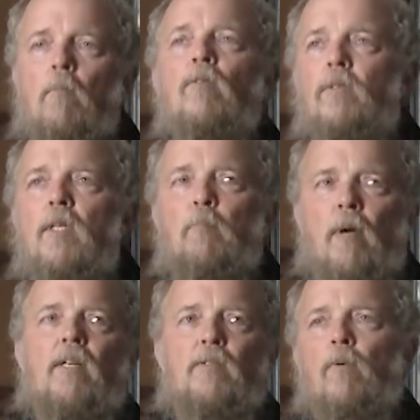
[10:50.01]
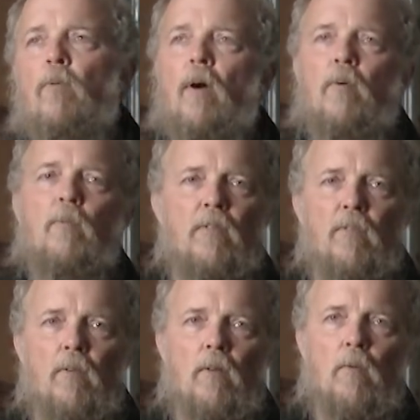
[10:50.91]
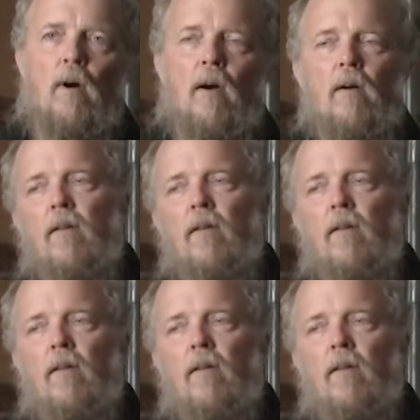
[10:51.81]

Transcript: Most independents will ride with you for a little while